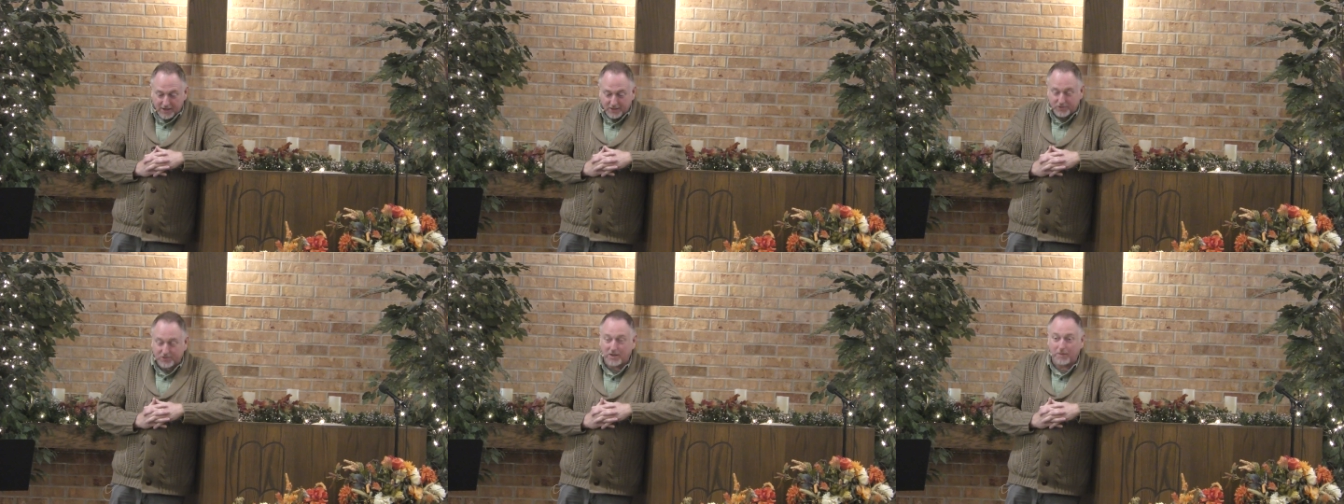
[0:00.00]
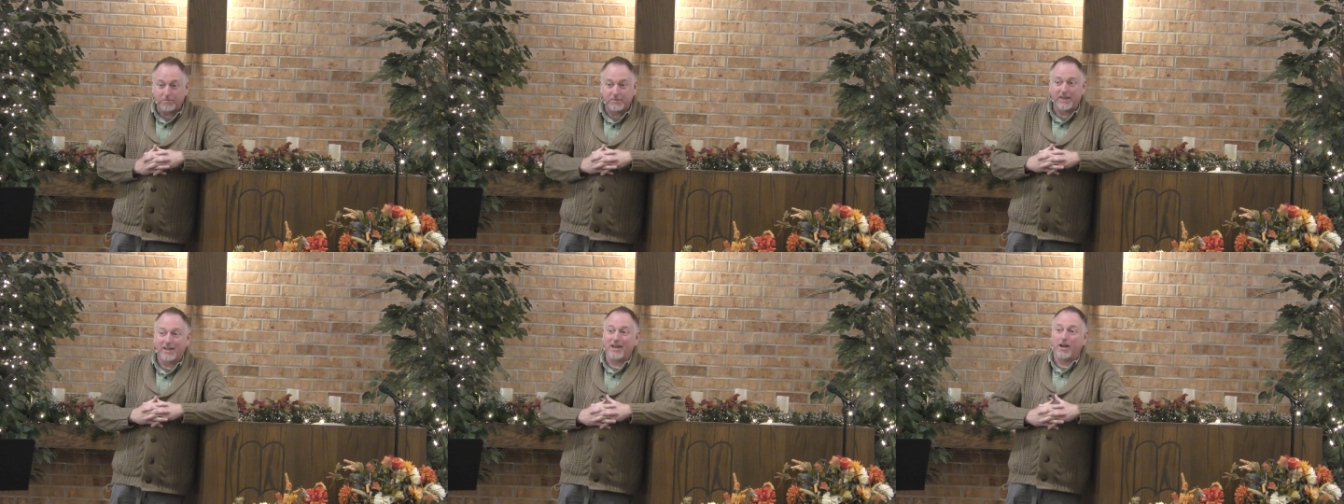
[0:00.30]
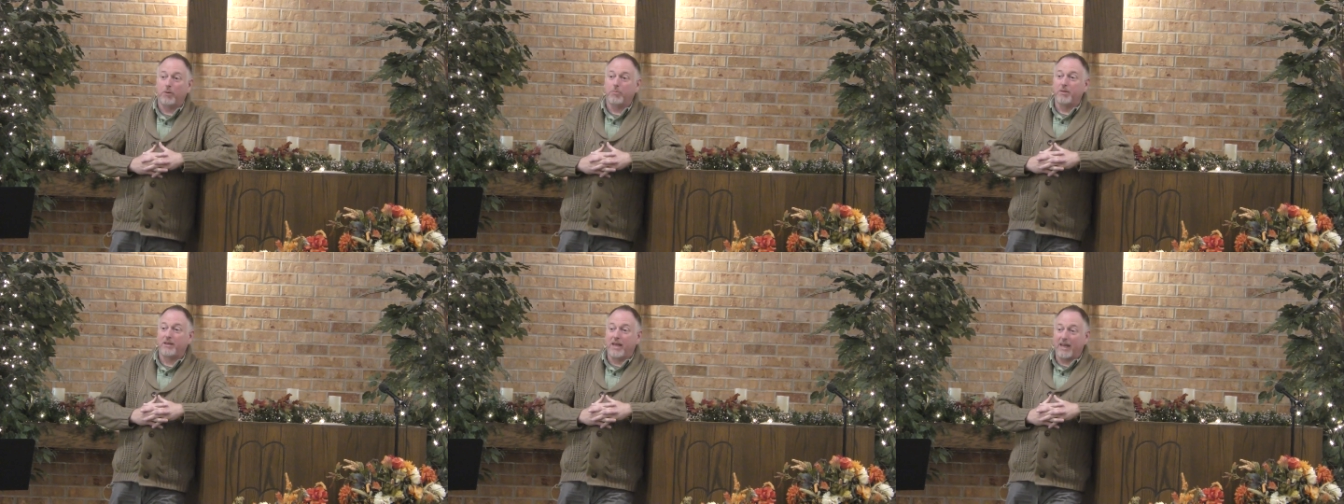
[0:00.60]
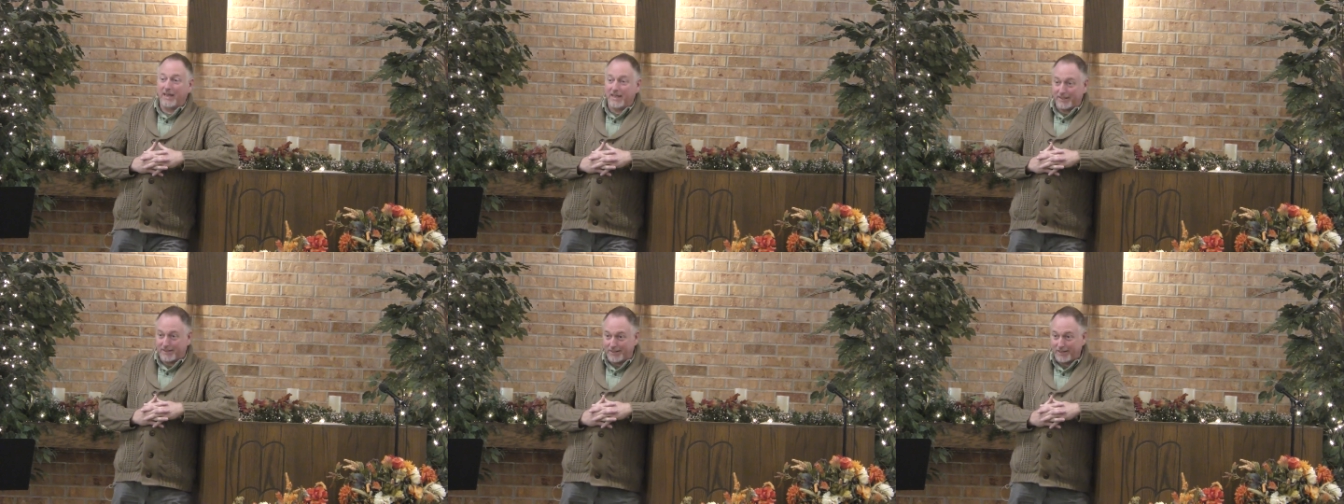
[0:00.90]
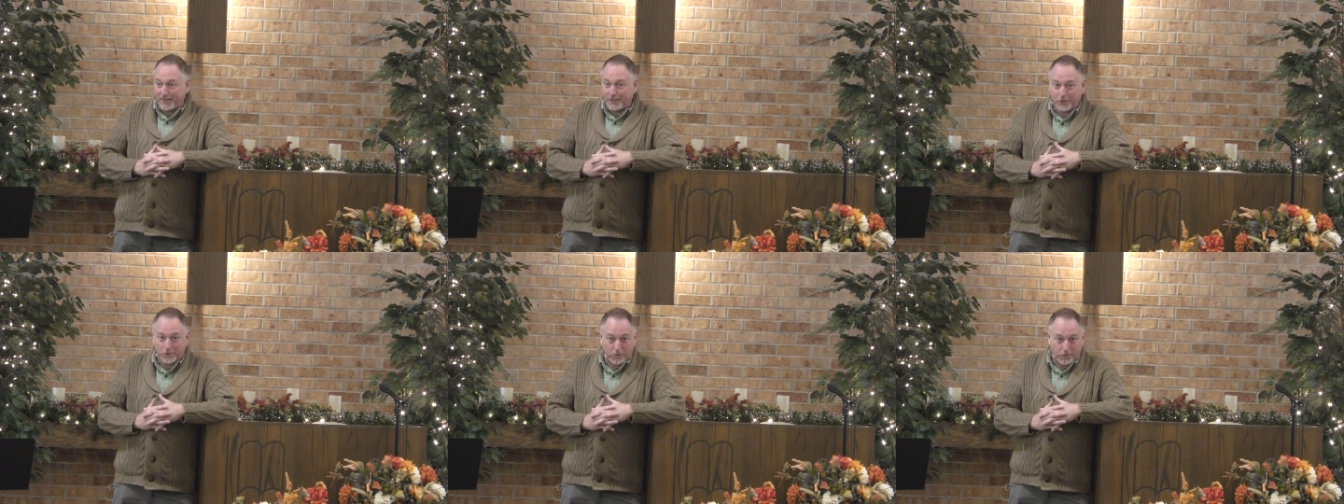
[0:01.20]
Someday I'll be
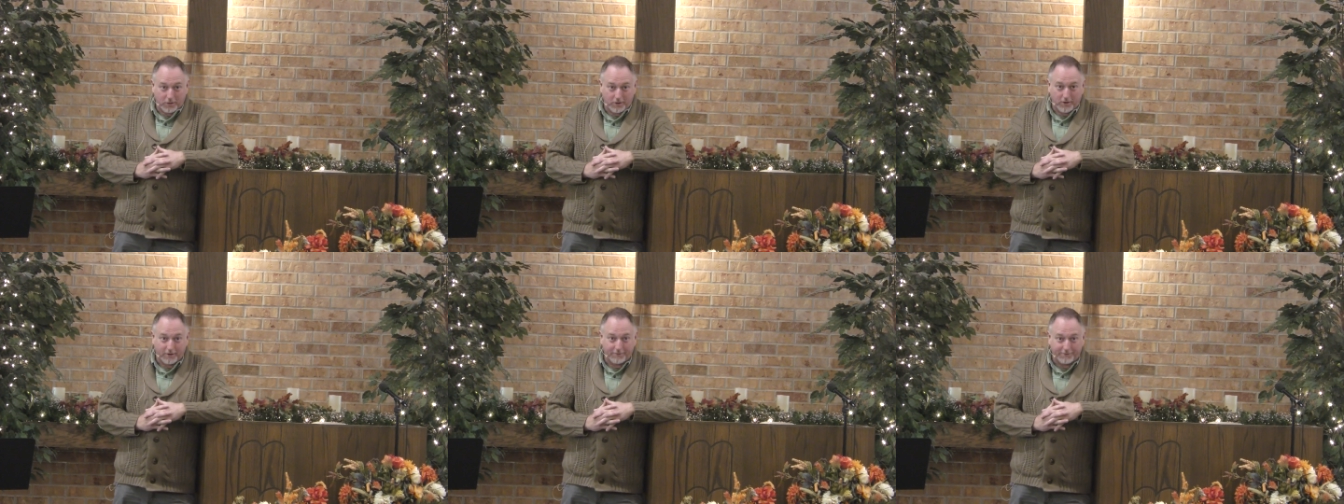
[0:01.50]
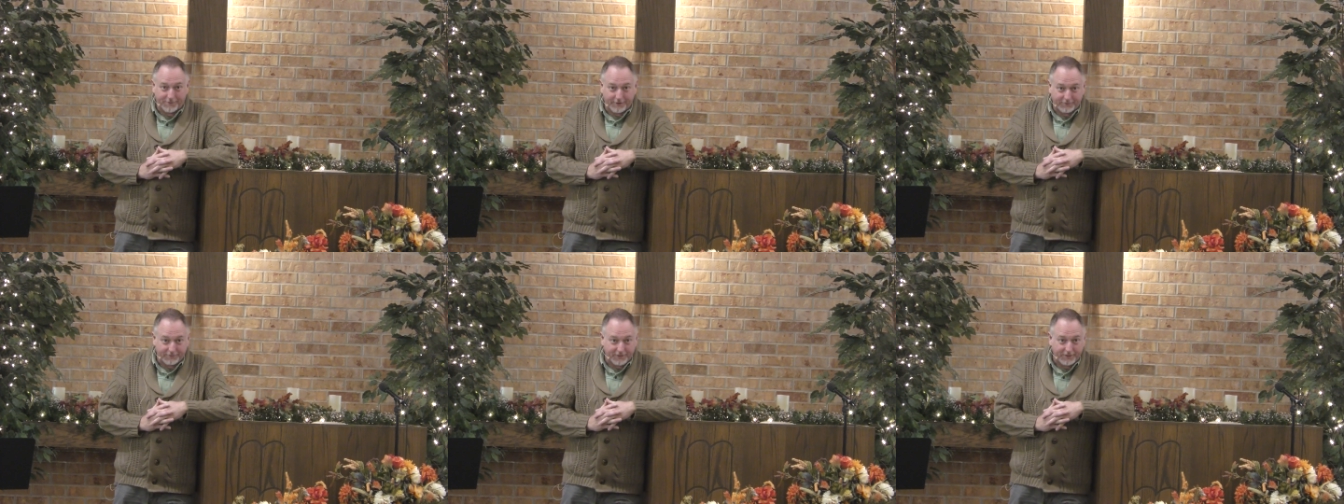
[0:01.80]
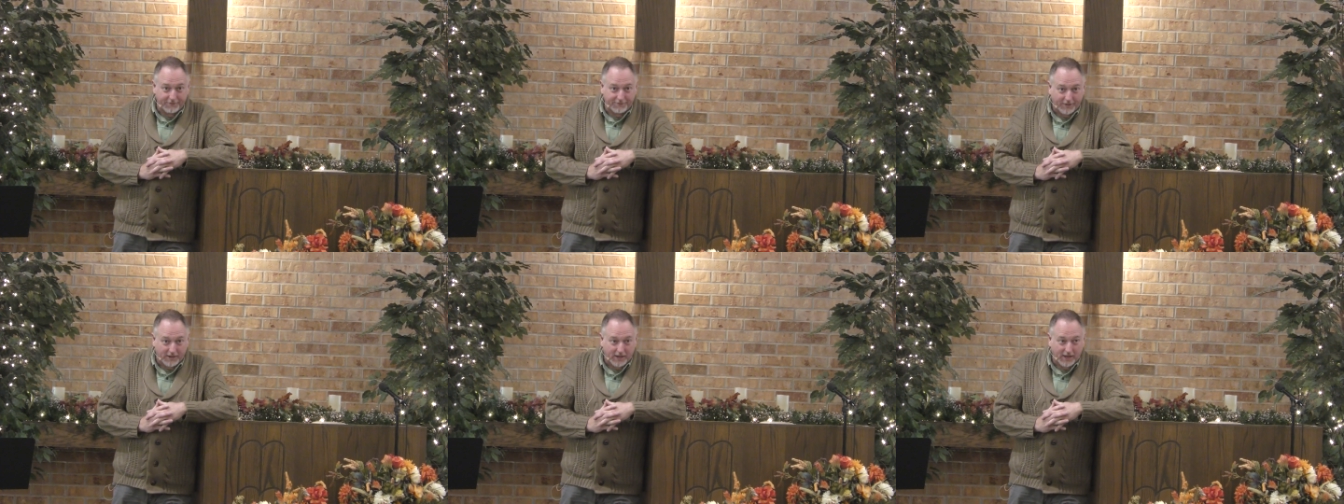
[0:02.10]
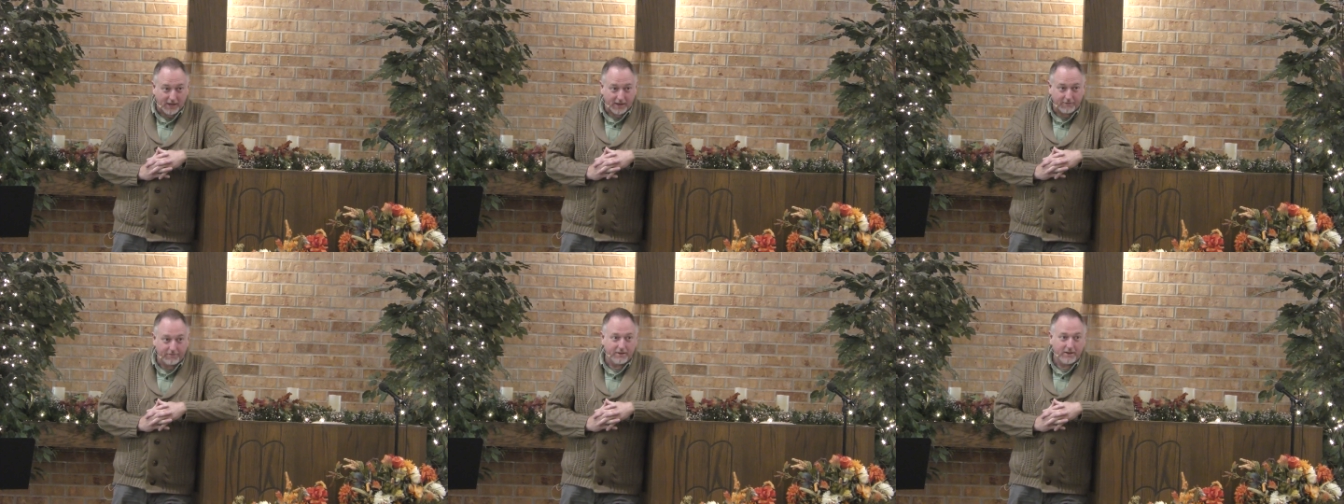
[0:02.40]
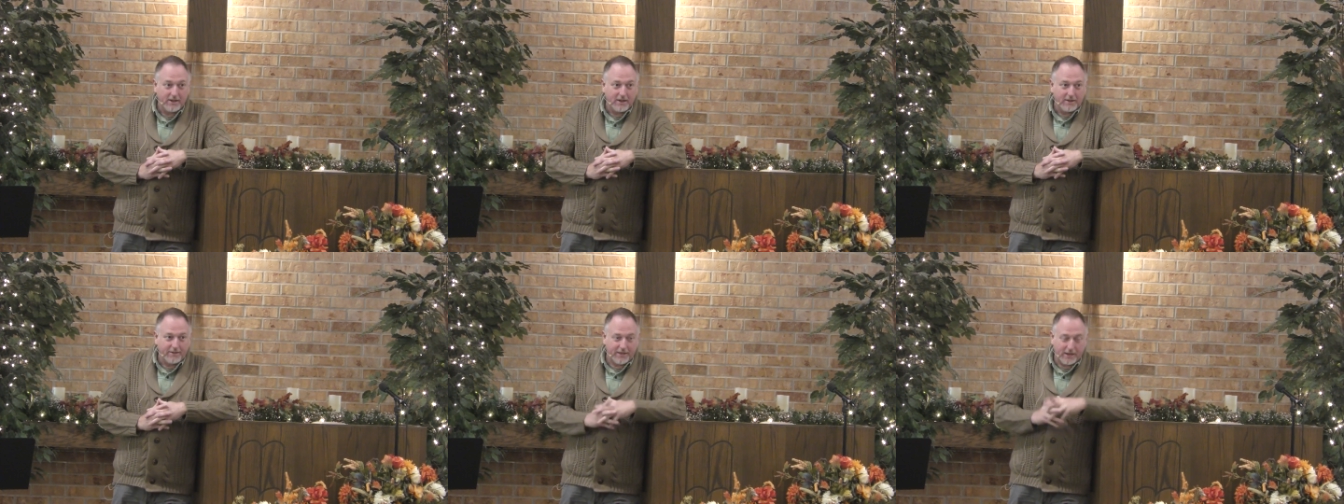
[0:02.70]
18 going on 55.
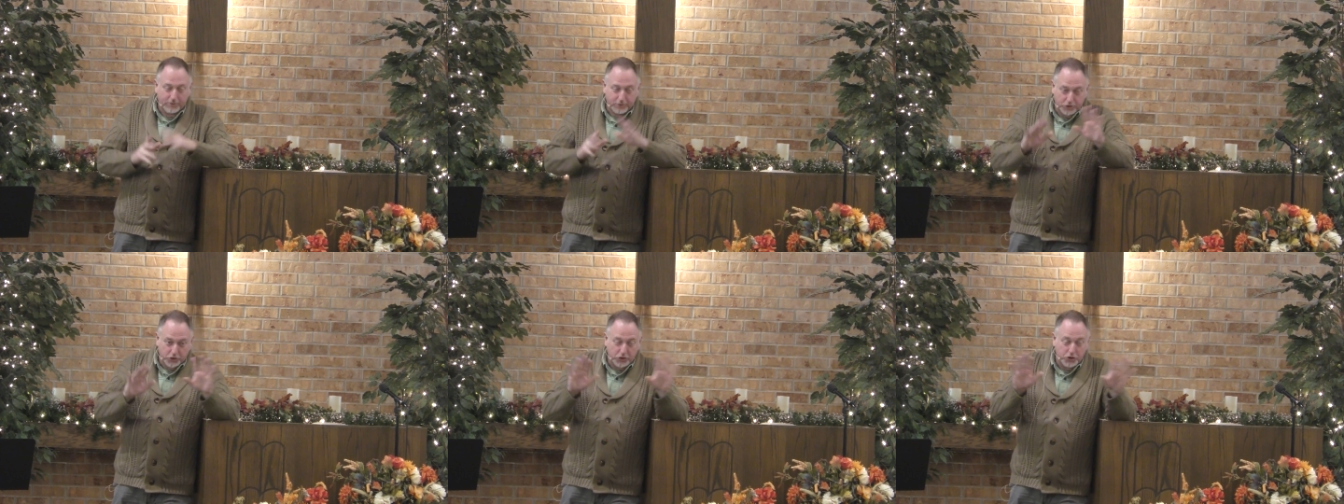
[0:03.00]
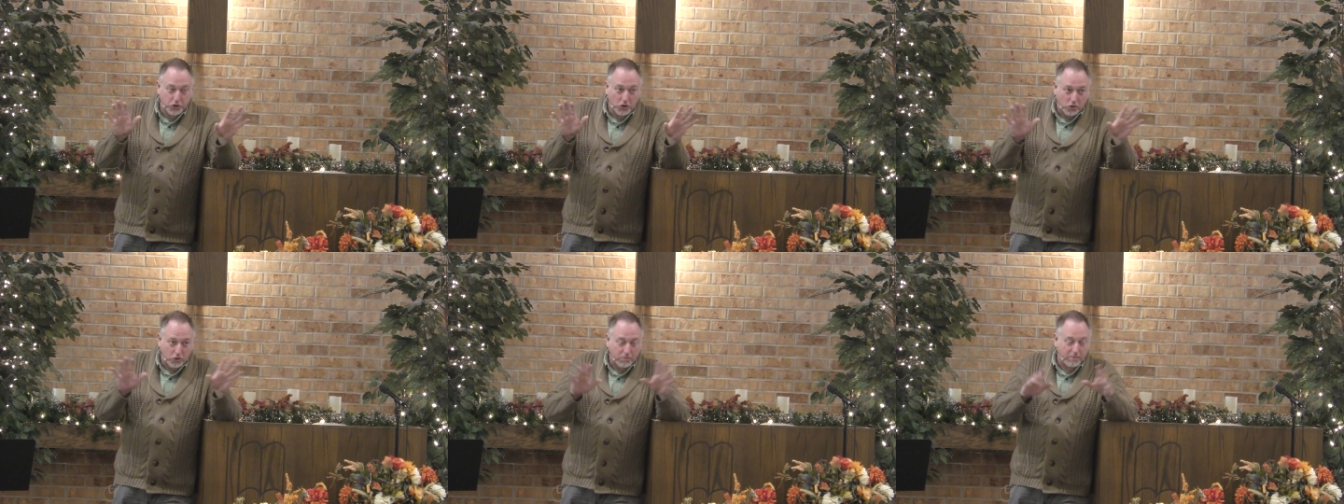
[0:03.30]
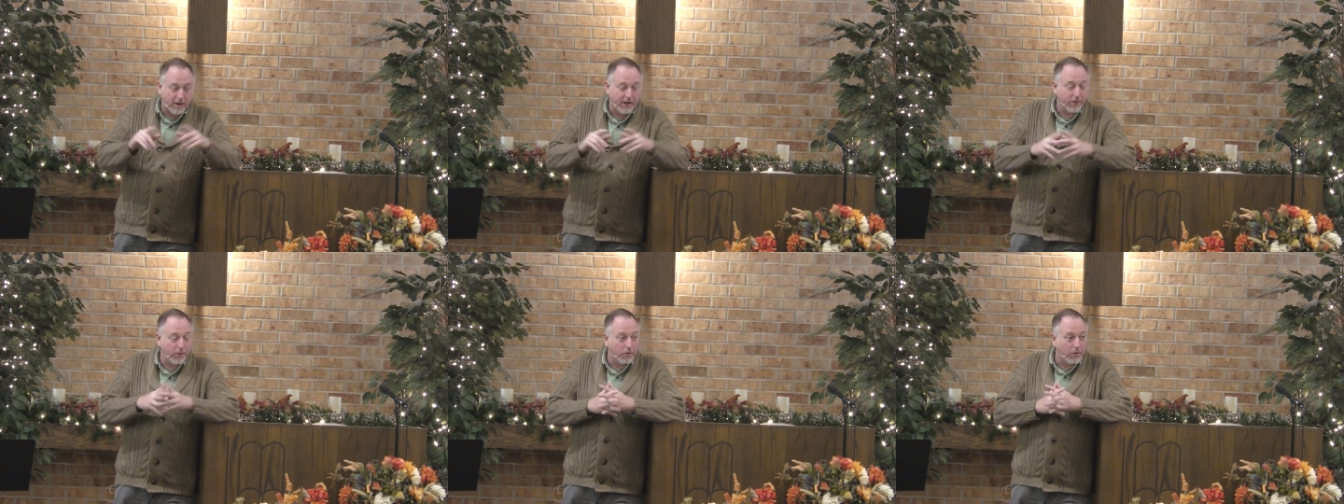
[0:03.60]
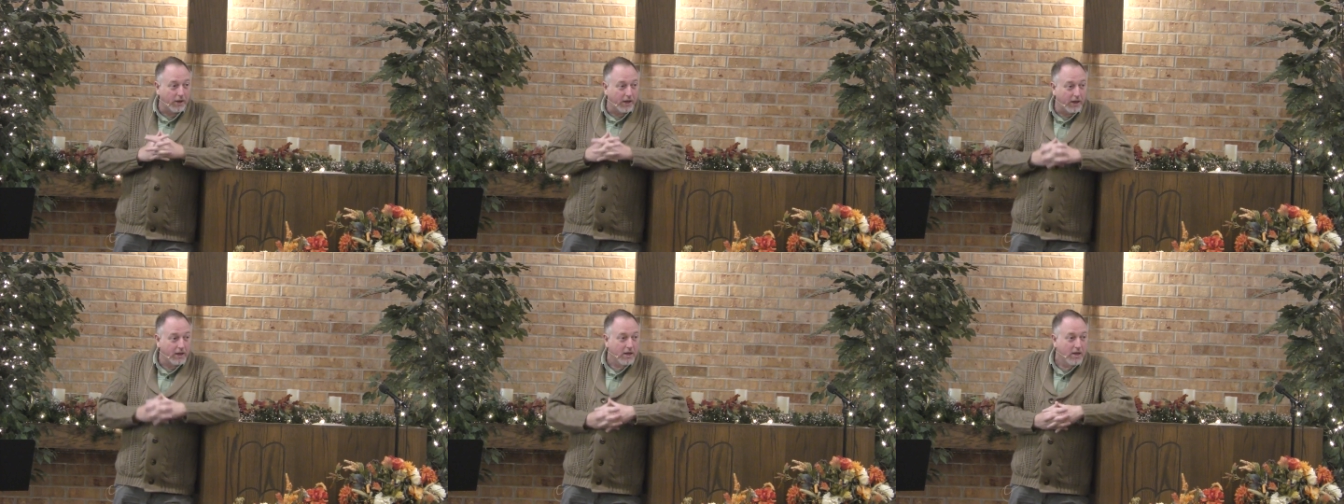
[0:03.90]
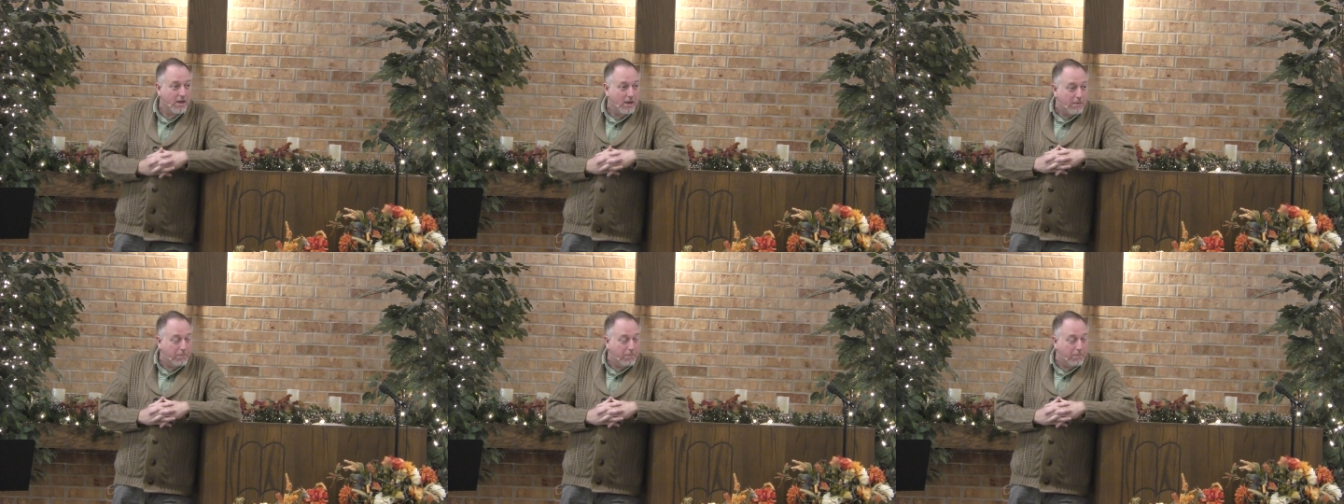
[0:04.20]
That was a joke, by the way.